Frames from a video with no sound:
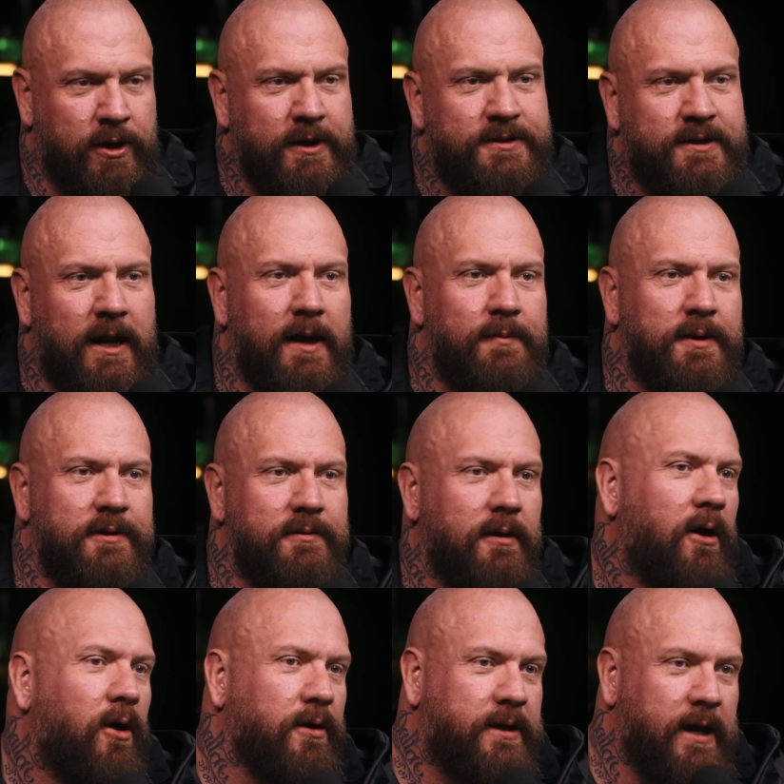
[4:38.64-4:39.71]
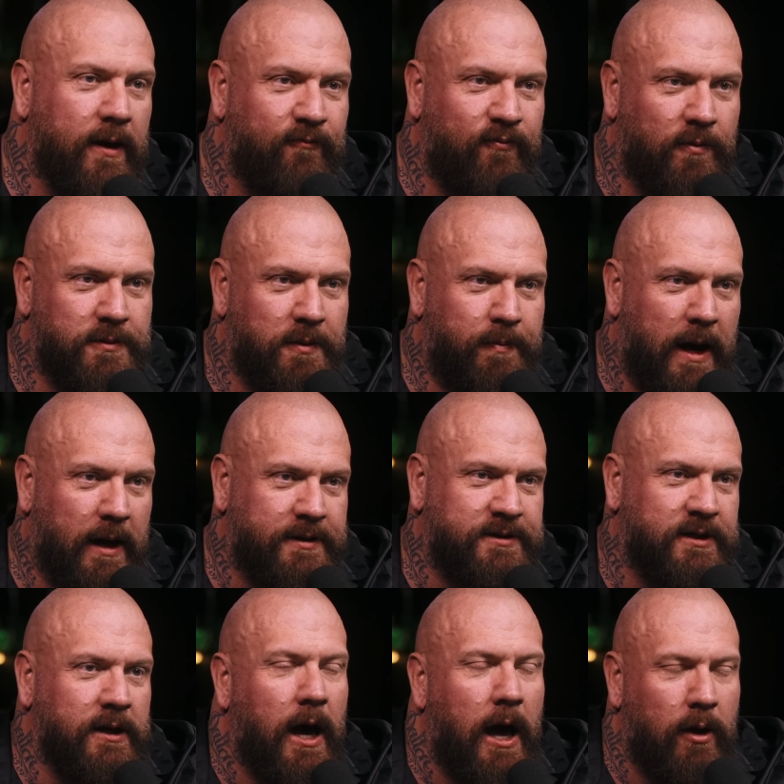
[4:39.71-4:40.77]
he's claiming, oh, it came from the back
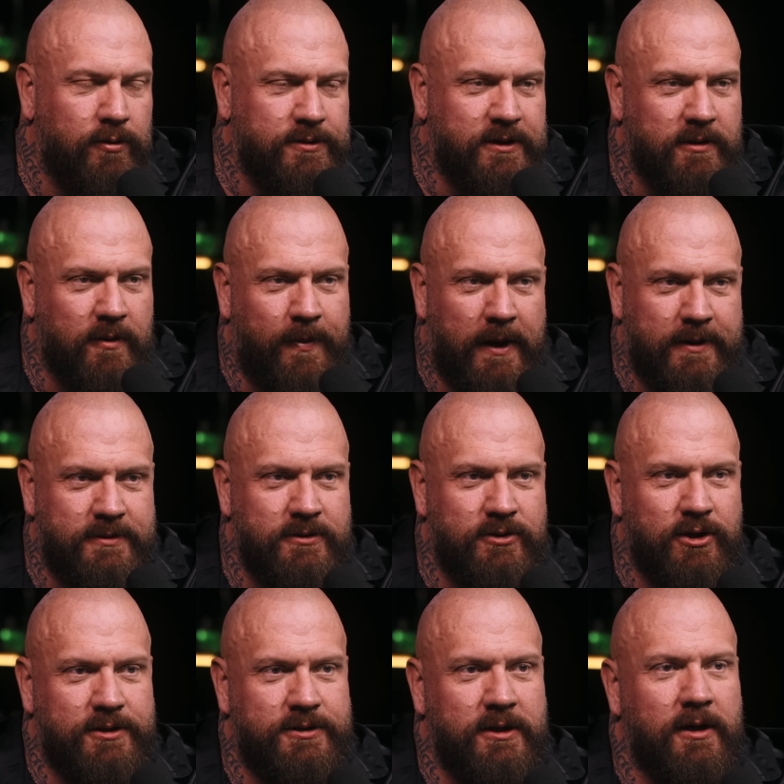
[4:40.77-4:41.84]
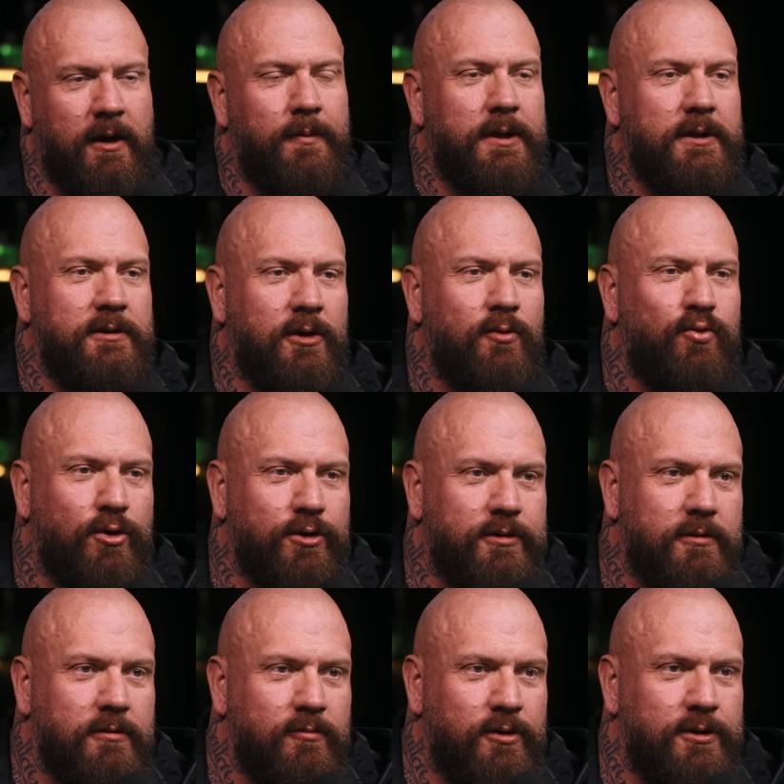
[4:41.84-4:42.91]
seat. I was in the passenger seat. I mean, you would,
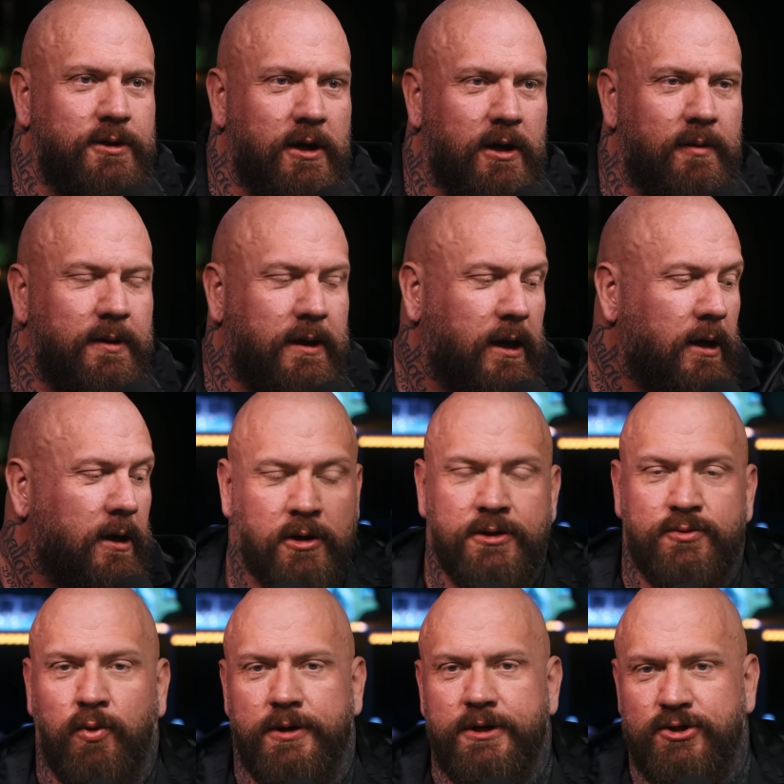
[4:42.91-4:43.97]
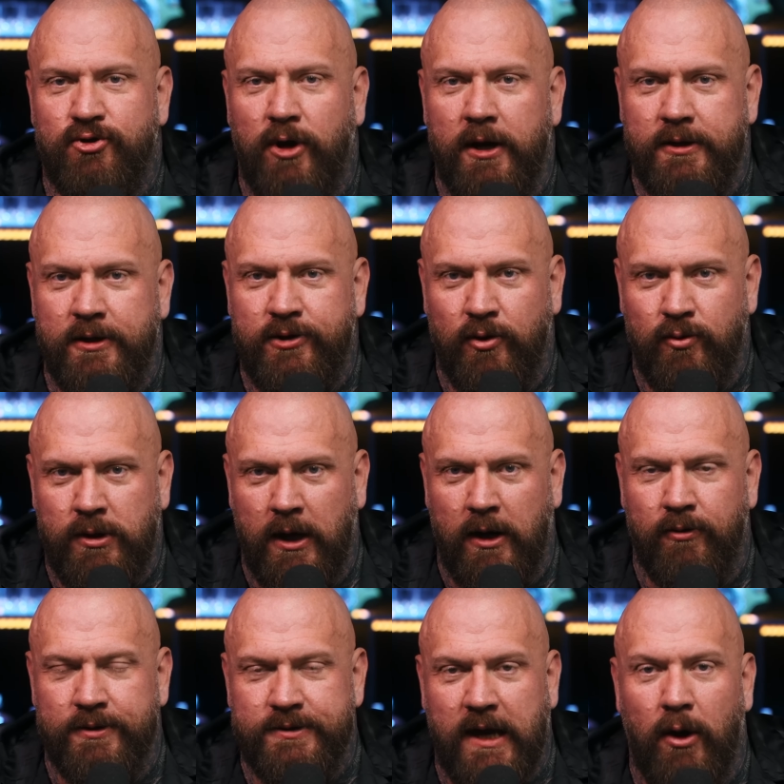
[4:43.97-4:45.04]
wouldn't you? Like, because what he's trying to do
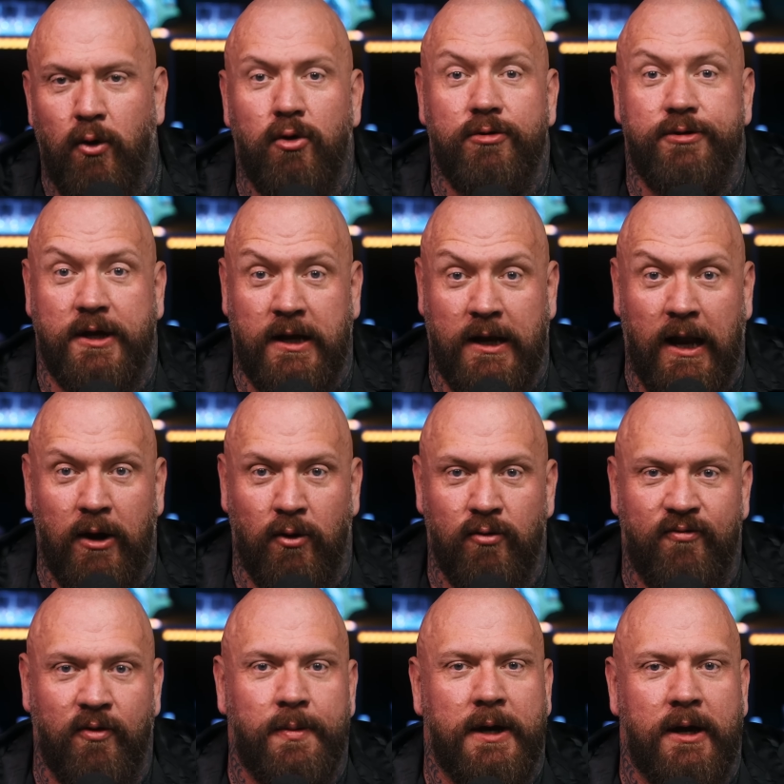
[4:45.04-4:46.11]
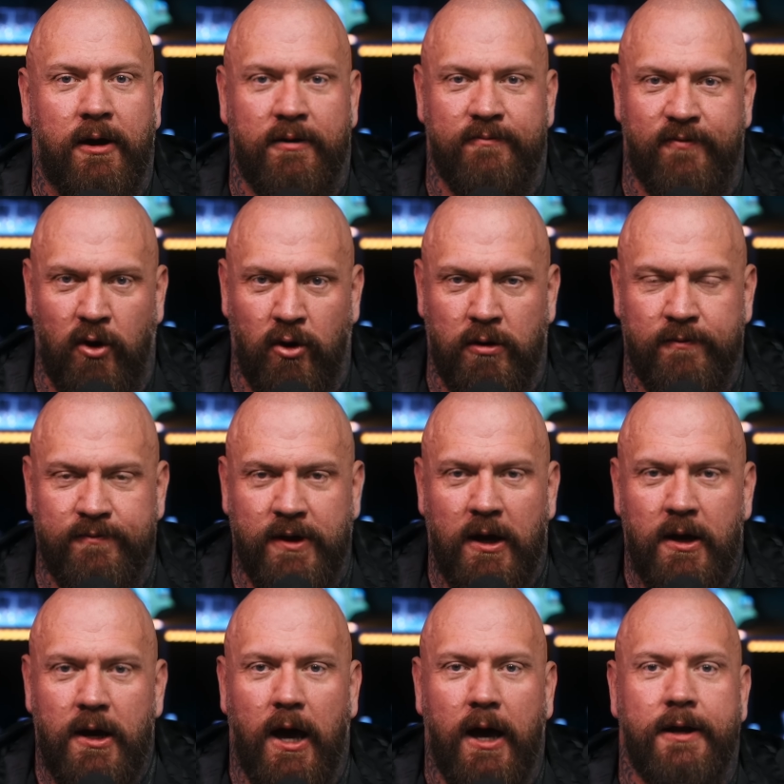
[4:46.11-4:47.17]
here is get all the clout for being involved
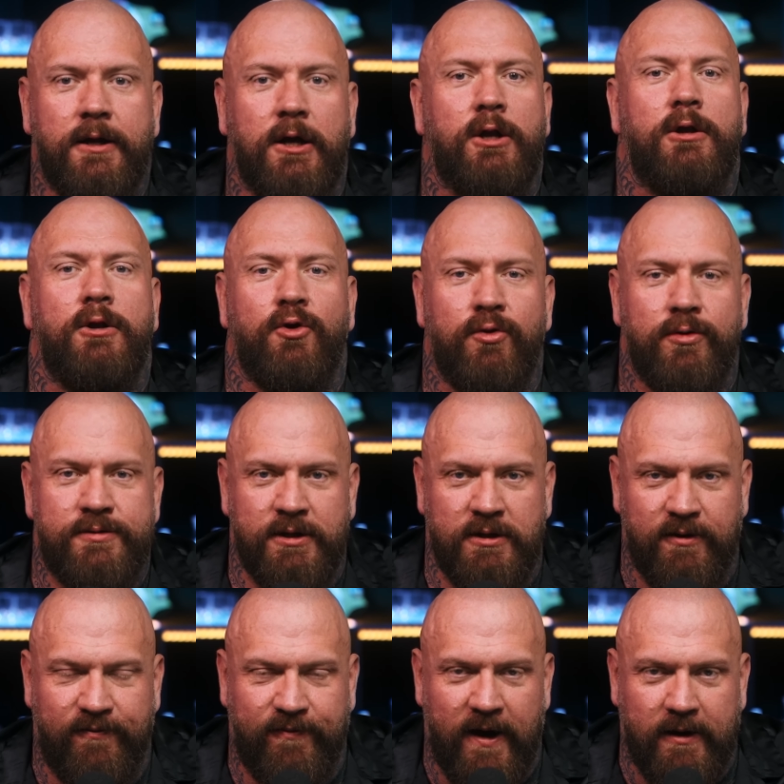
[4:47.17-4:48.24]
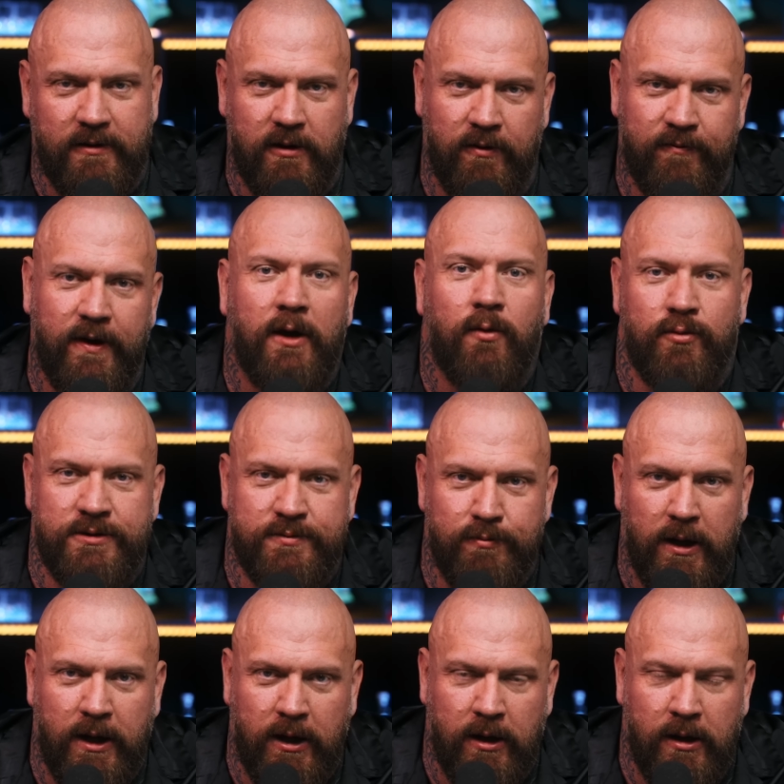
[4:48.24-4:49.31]
and allude to the fact that it was
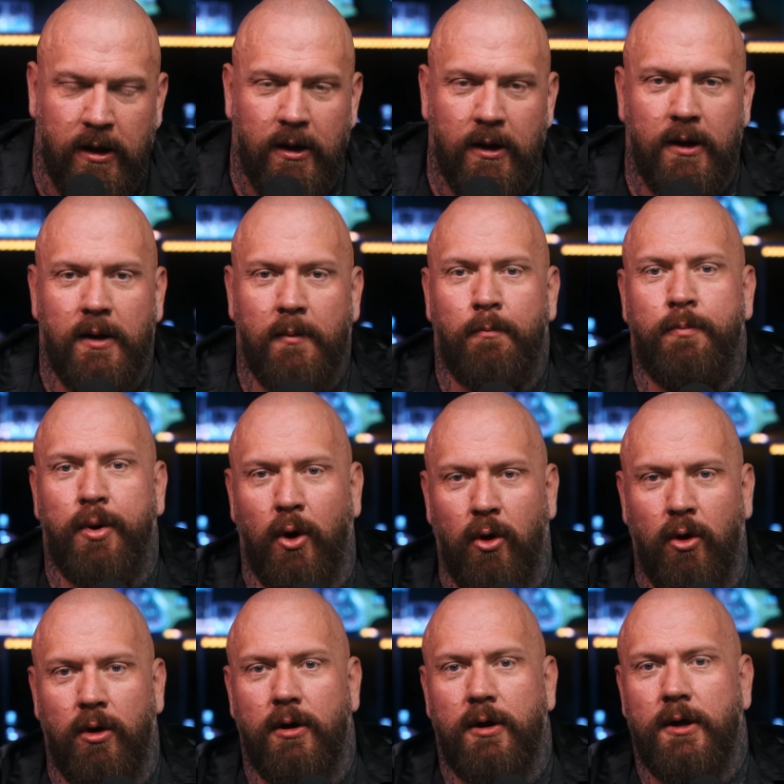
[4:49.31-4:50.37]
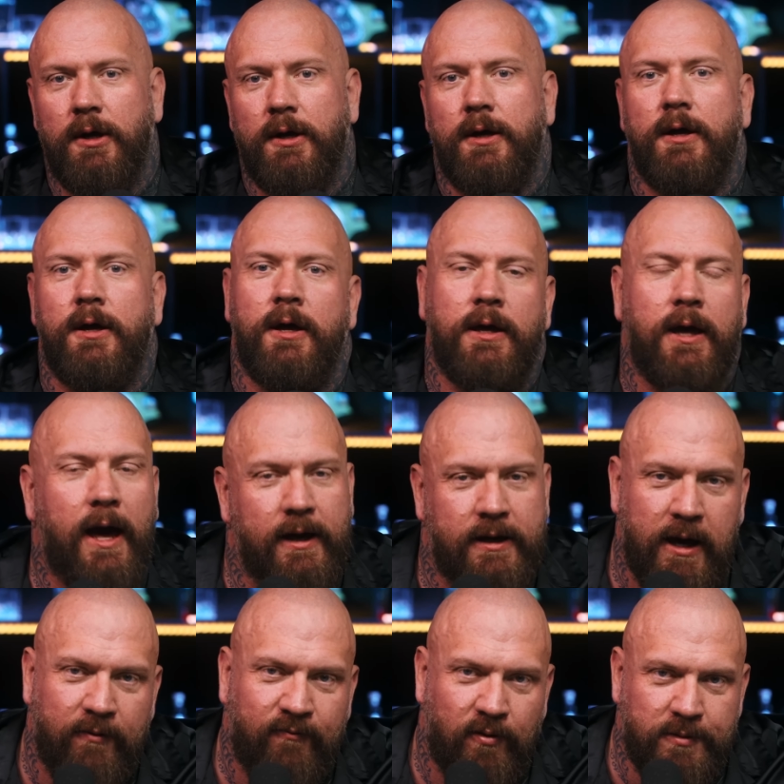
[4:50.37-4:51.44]
me, but yeah,
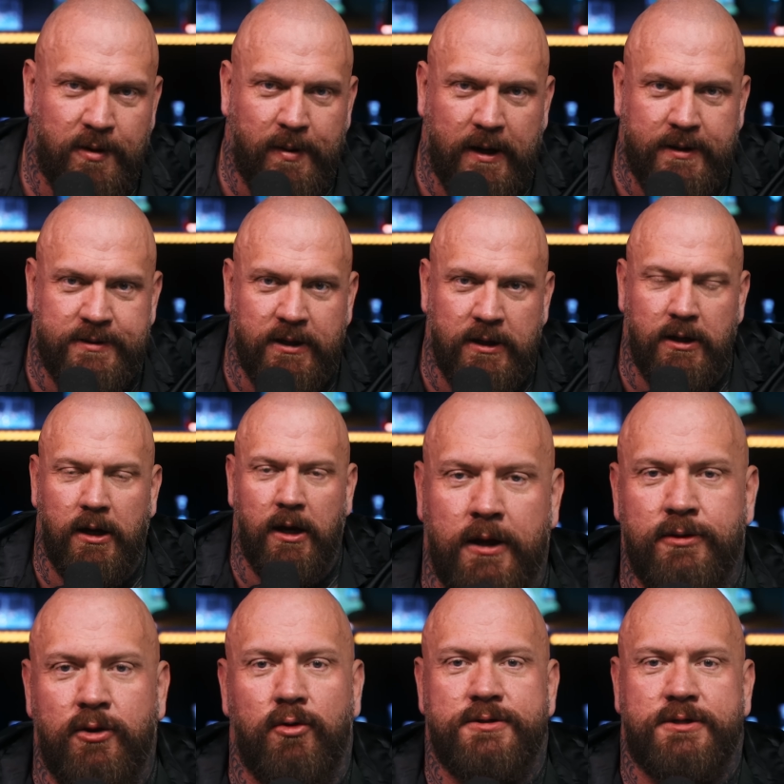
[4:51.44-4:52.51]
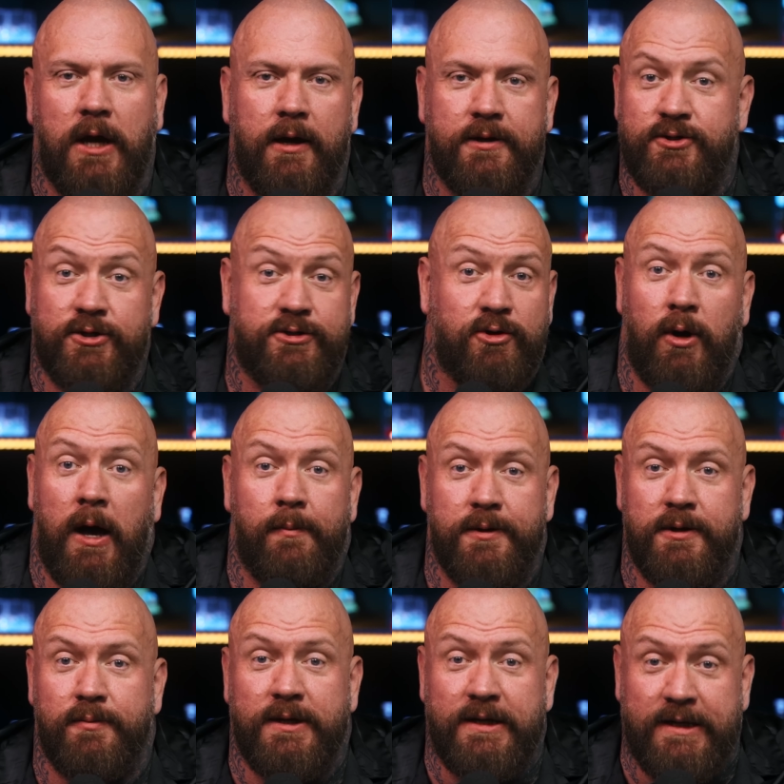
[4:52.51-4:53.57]
came from the backseat. And those guys just so happened to be